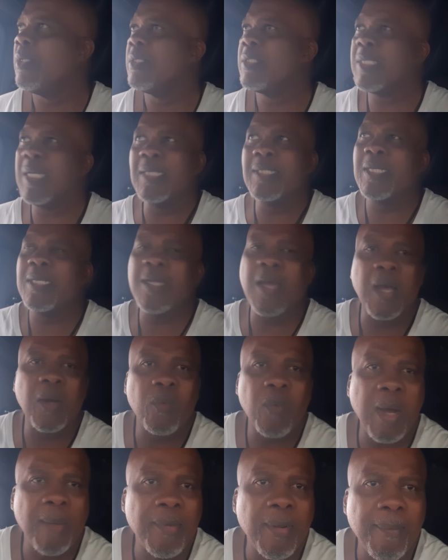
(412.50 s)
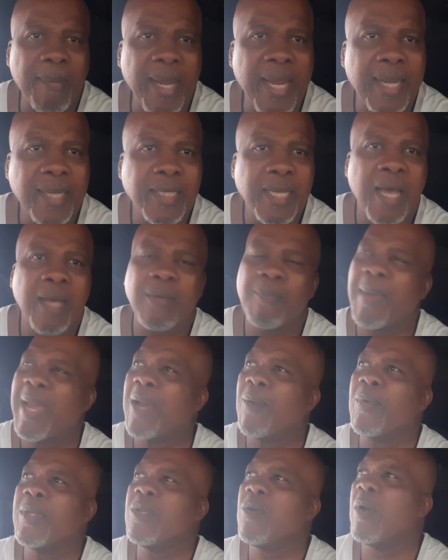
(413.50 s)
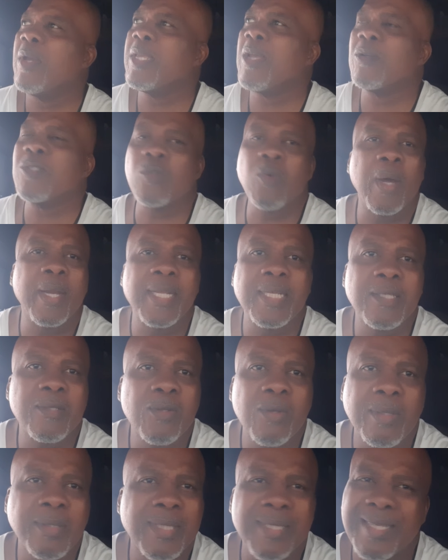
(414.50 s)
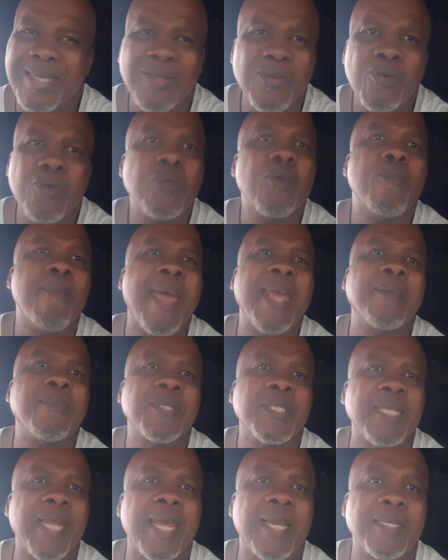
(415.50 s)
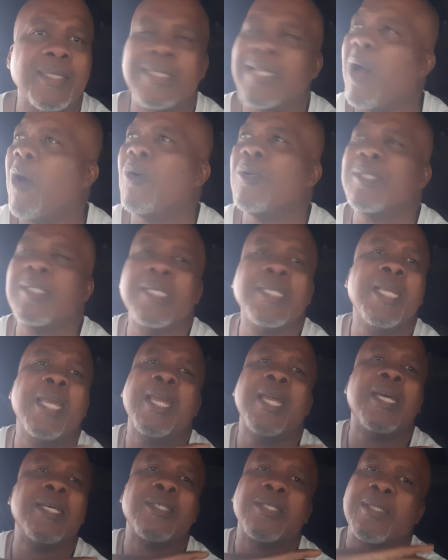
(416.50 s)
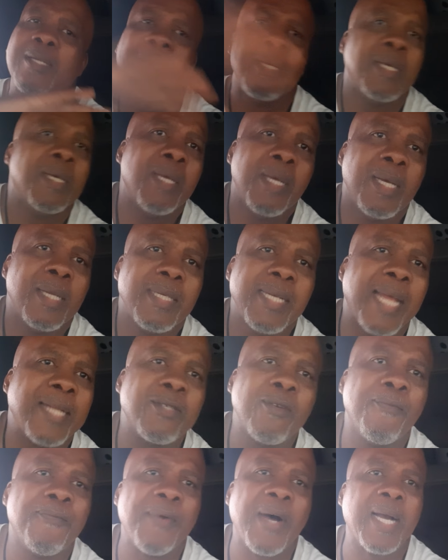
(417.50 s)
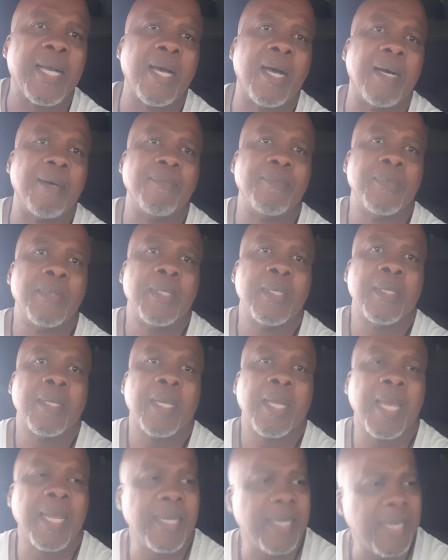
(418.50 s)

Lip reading: She's a young woman, man. Young man, when you're in your 20s, you make mistakes. Those are the years that you fuck up. And